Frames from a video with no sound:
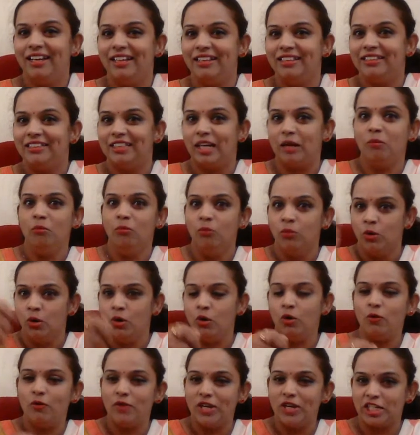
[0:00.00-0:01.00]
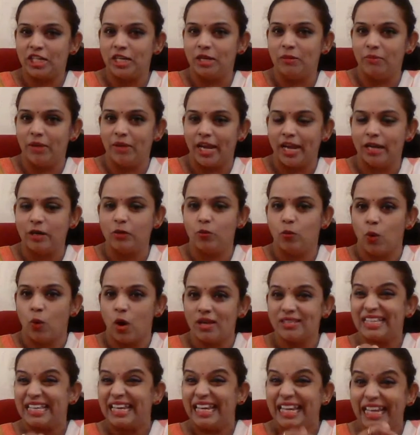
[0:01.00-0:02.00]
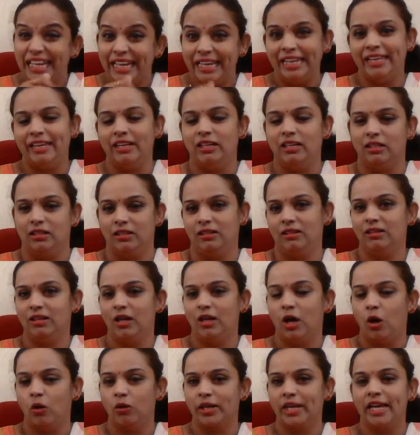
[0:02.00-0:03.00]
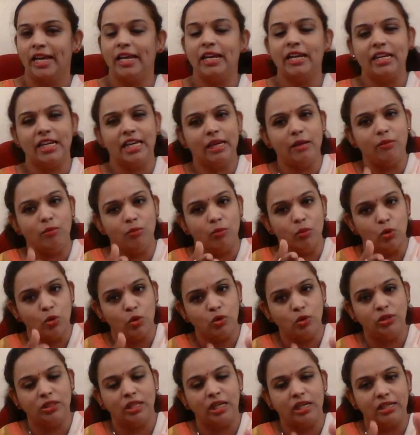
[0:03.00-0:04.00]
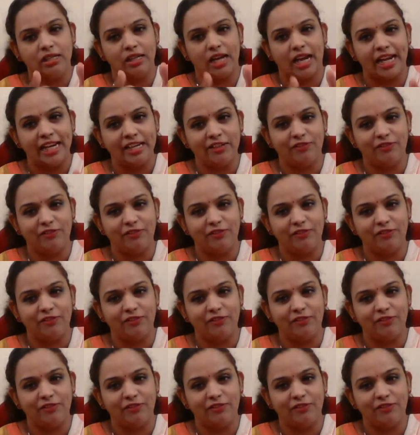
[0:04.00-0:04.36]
the move which he made was illegal. Okay, he moved the knight